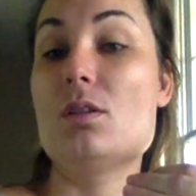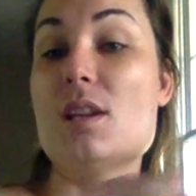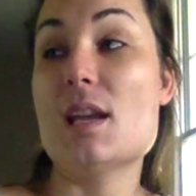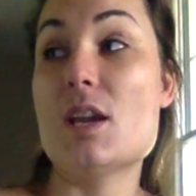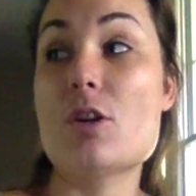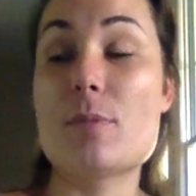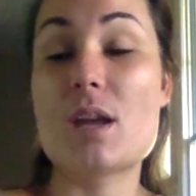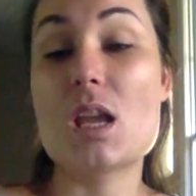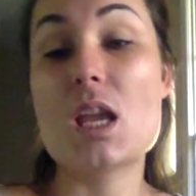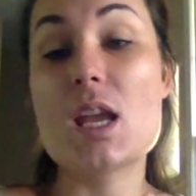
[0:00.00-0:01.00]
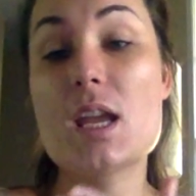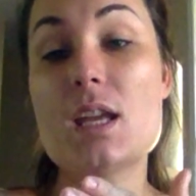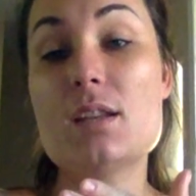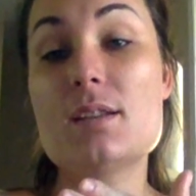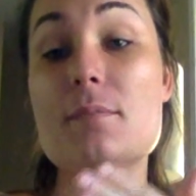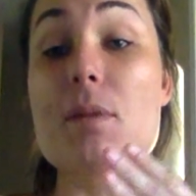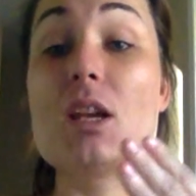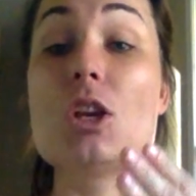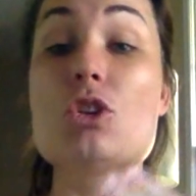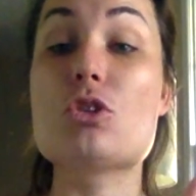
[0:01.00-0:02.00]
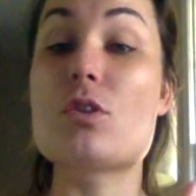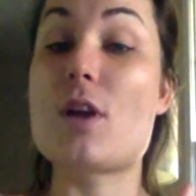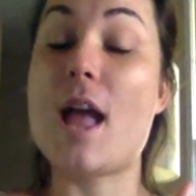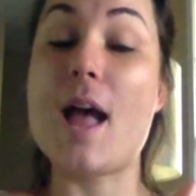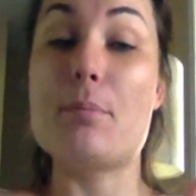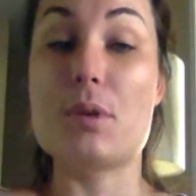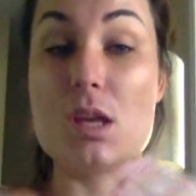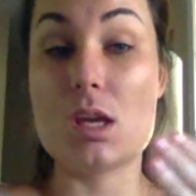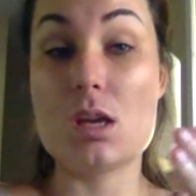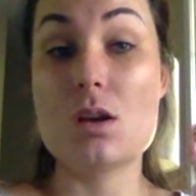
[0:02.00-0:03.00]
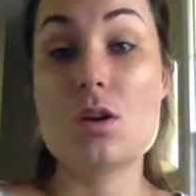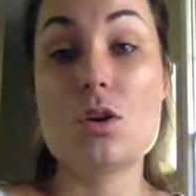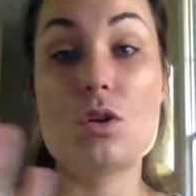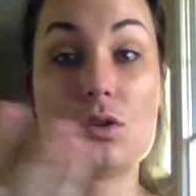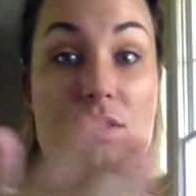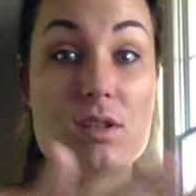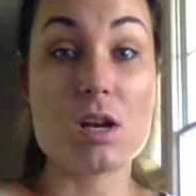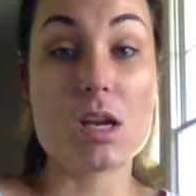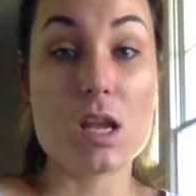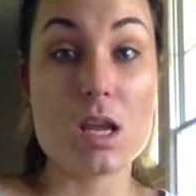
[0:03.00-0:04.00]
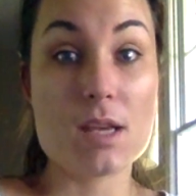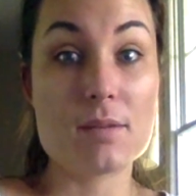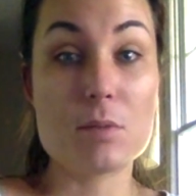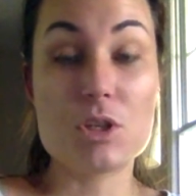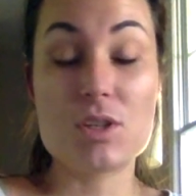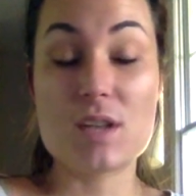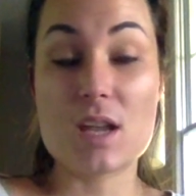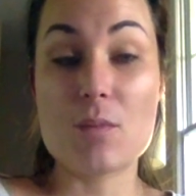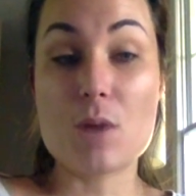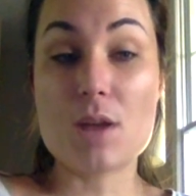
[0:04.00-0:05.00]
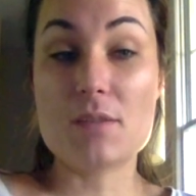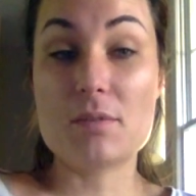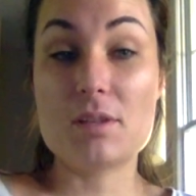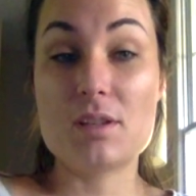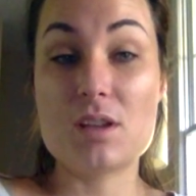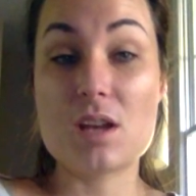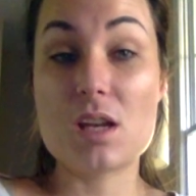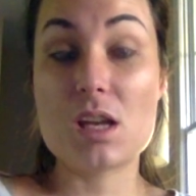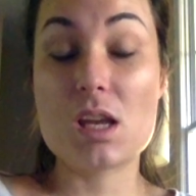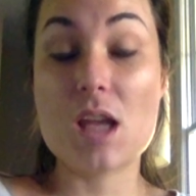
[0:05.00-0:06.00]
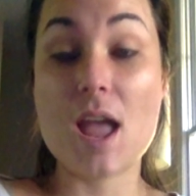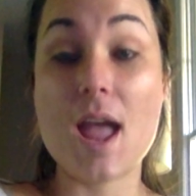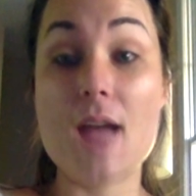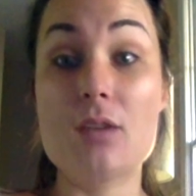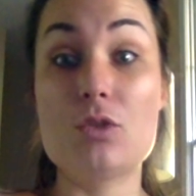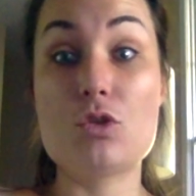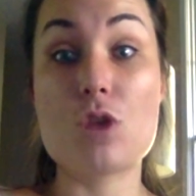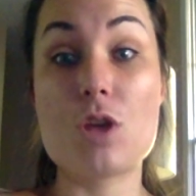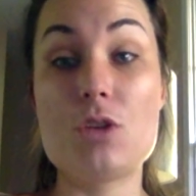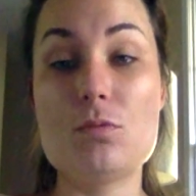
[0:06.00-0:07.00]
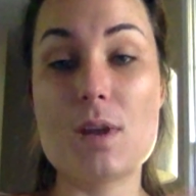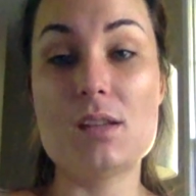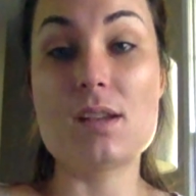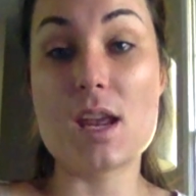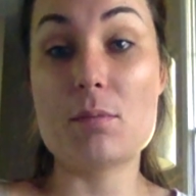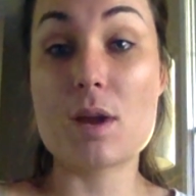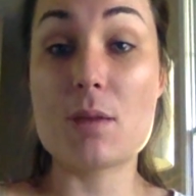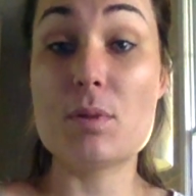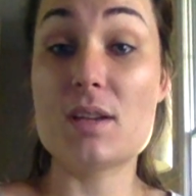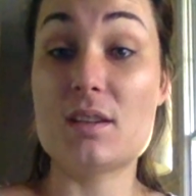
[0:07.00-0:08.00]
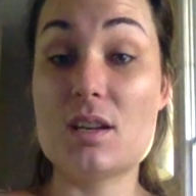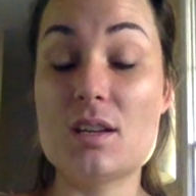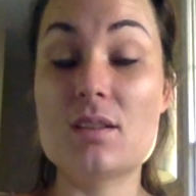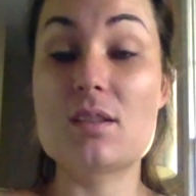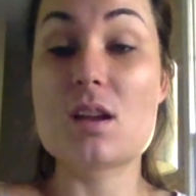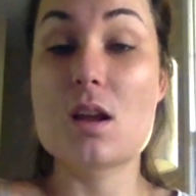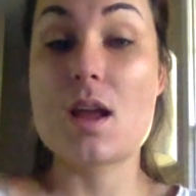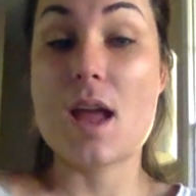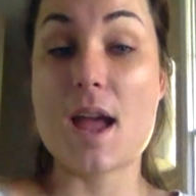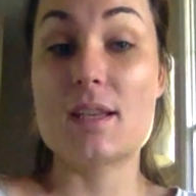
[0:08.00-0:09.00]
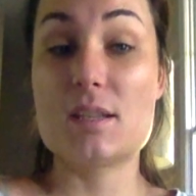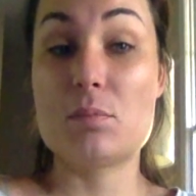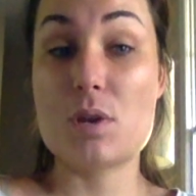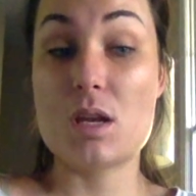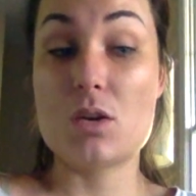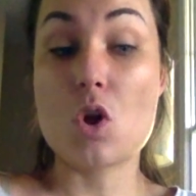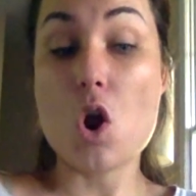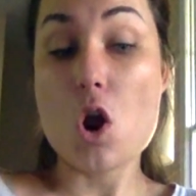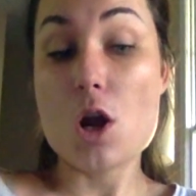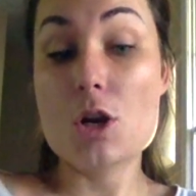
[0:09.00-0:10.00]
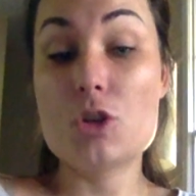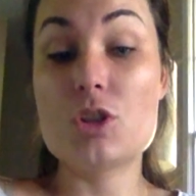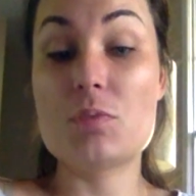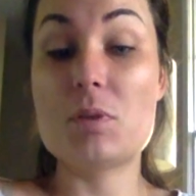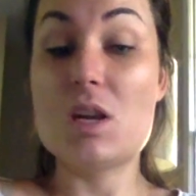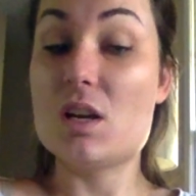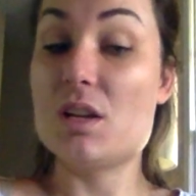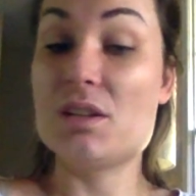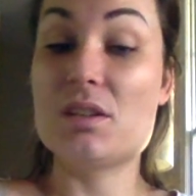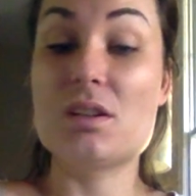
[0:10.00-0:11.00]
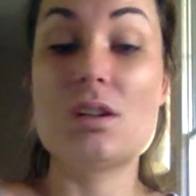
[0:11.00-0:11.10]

taking care of my kids, making sure they're happy, studying as much as I can possibly study, and trying to maintain my business has been hard just because,